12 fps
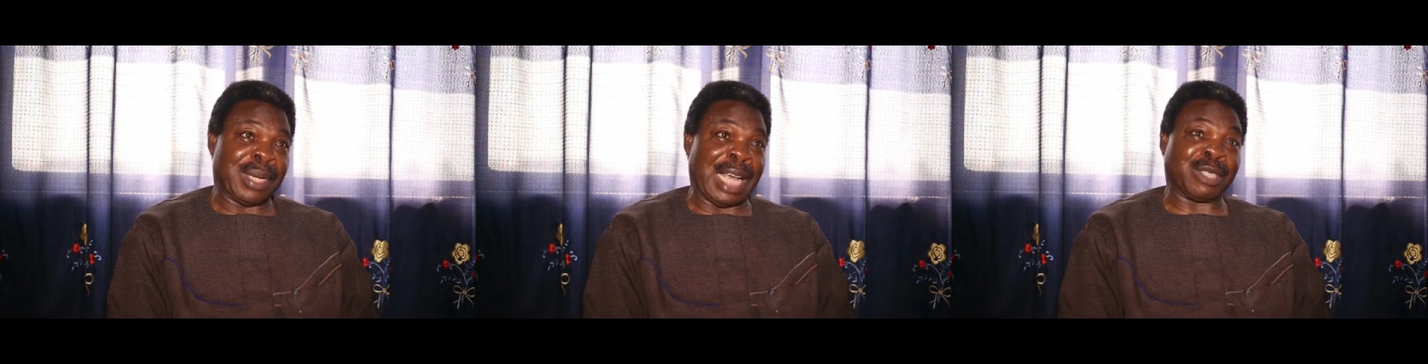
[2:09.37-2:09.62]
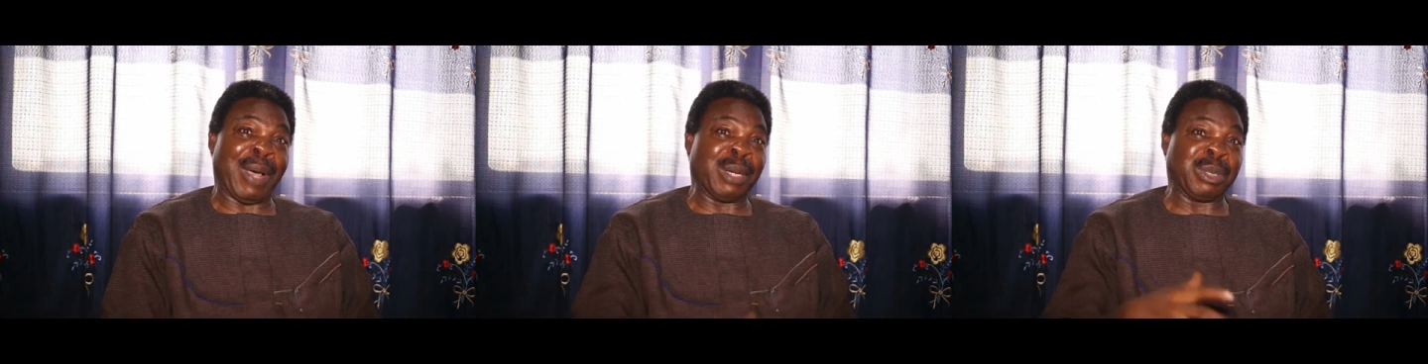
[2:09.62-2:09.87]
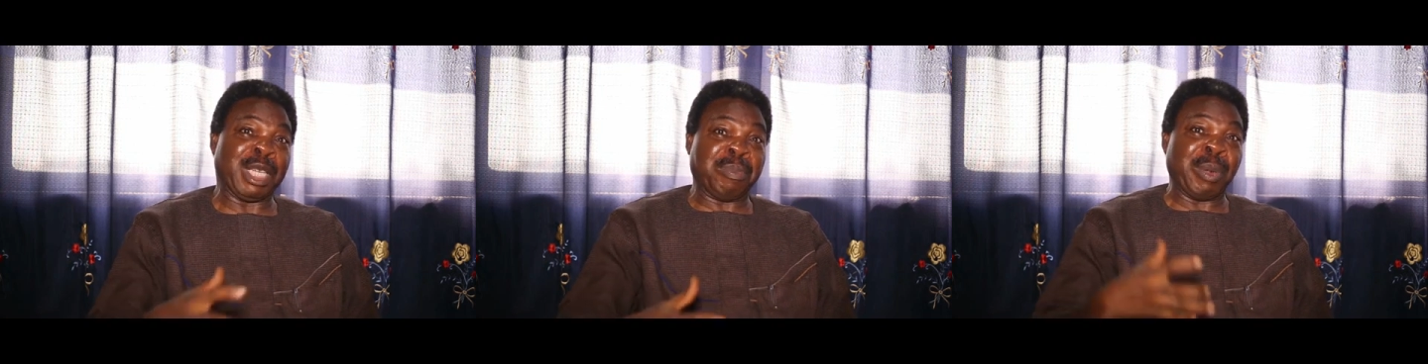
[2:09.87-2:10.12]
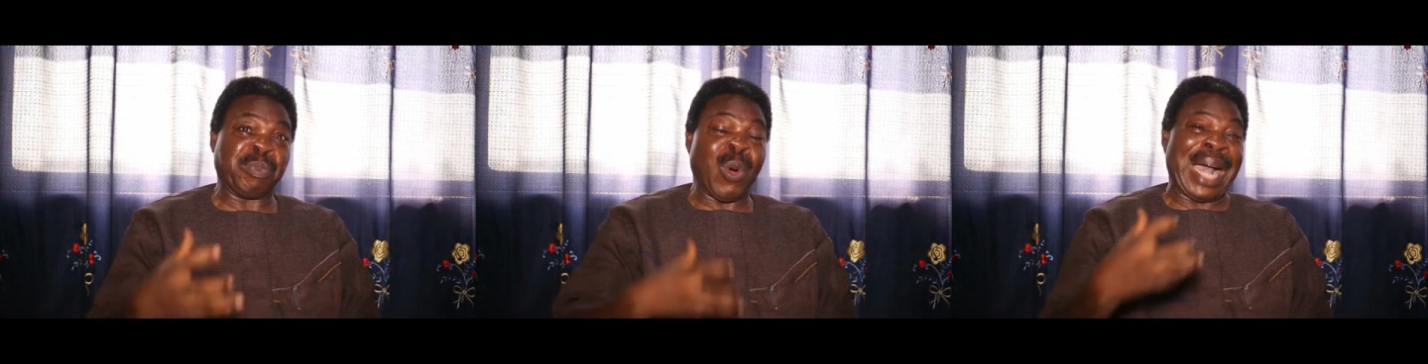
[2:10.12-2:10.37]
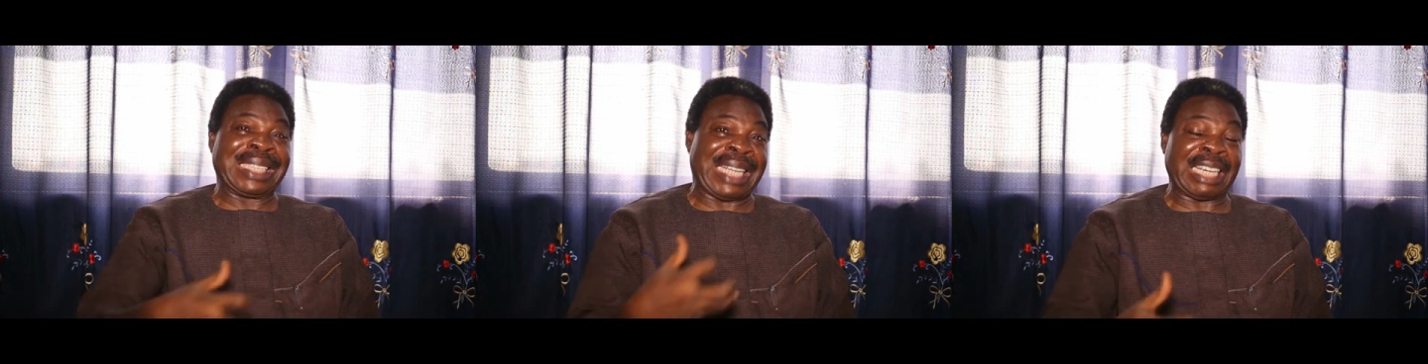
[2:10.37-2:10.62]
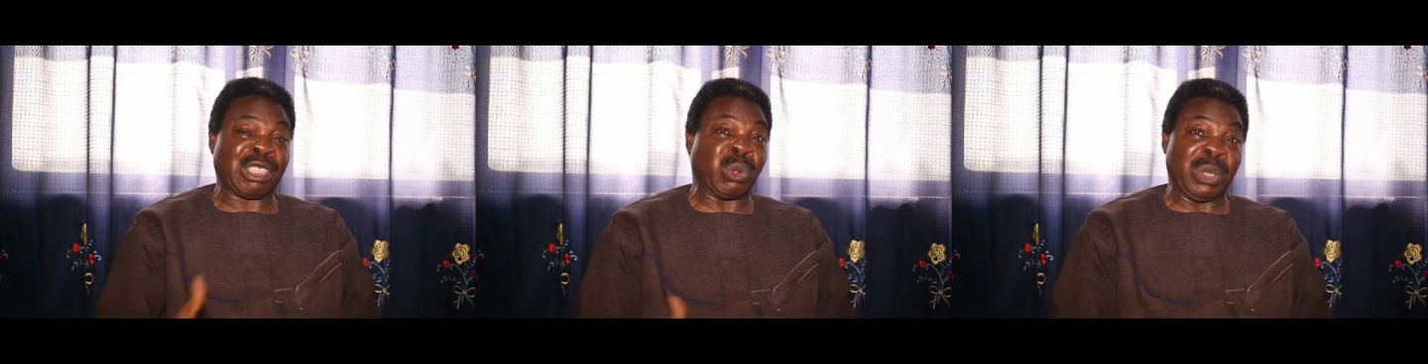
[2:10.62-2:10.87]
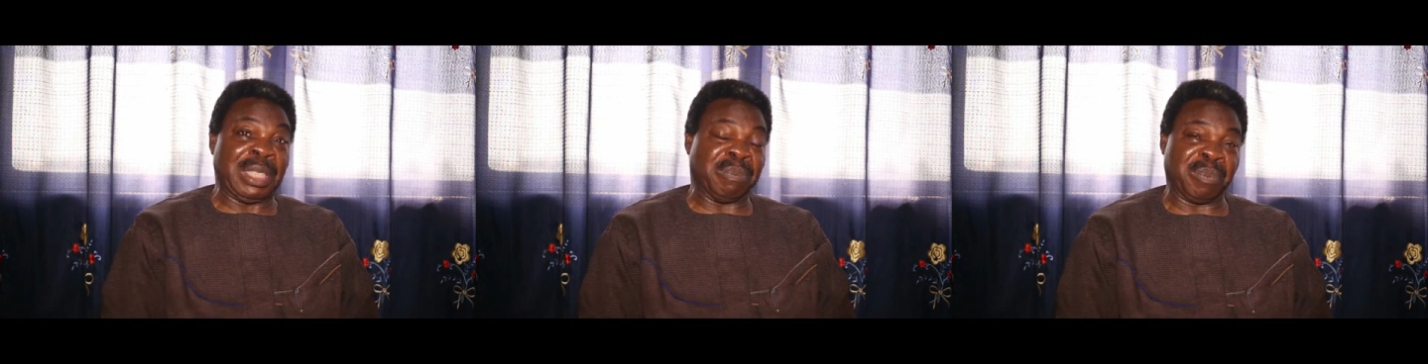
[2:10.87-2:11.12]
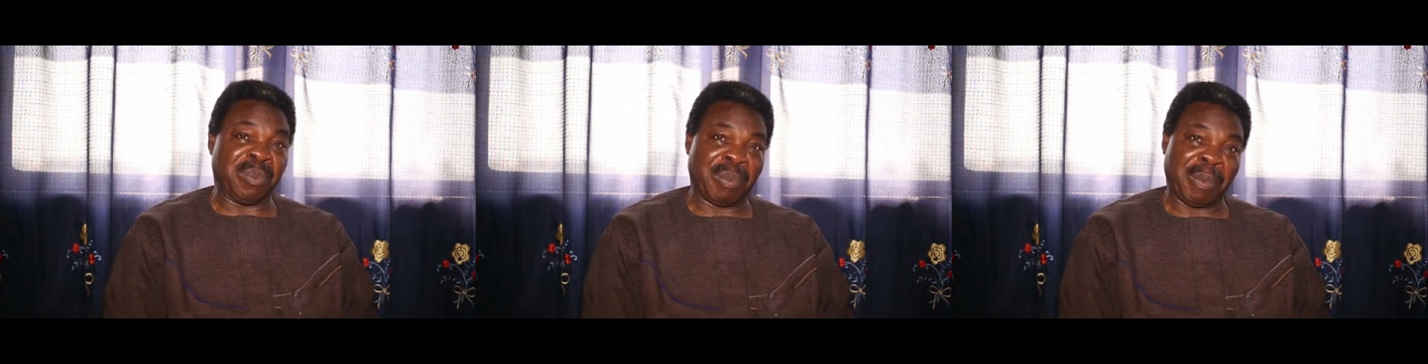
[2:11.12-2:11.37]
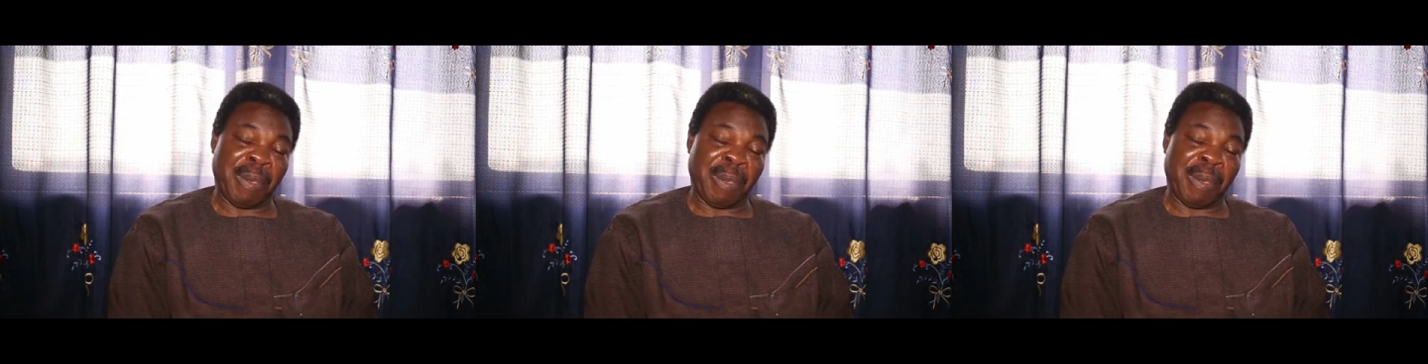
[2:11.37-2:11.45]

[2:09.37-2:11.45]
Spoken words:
That's why you see people attached to him.